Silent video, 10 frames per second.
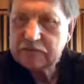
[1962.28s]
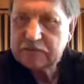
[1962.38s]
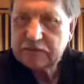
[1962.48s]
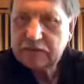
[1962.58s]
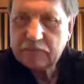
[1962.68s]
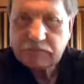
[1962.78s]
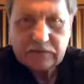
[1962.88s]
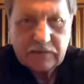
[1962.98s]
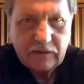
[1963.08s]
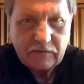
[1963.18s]
in and
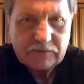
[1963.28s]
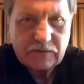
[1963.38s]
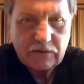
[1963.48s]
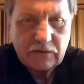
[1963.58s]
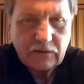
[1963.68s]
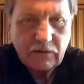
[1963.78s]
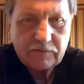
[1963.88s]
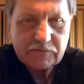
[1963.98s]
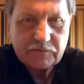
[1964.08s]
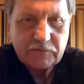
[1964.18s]
plus now I'm just looking at
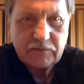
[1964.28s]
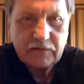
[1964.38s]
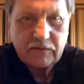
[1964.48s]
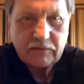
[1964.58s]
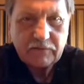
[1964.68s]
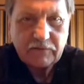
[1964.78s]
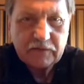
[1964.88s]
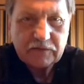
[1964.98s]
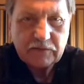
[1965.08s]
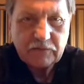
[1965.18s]
Harvest Moon to get it
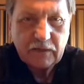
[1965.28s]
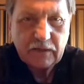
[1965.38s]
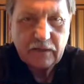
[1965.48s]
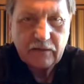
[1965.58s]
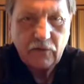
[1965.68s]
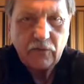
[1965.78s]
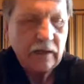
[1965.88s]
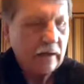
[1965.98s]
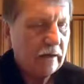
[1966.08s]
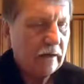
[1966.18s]
refreshed in my head. Oh
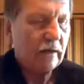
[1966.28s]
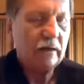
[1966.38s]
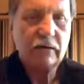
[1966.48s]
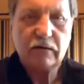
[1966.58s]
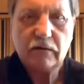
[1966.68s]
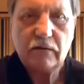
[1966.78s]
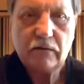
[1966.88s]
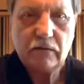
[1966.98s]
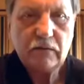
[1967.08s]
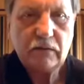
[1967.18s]
yeah.
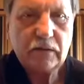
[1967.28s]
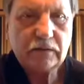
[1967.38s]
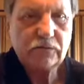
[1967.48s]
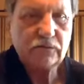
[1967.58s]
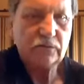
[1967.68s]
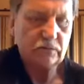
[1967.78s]
That's cool.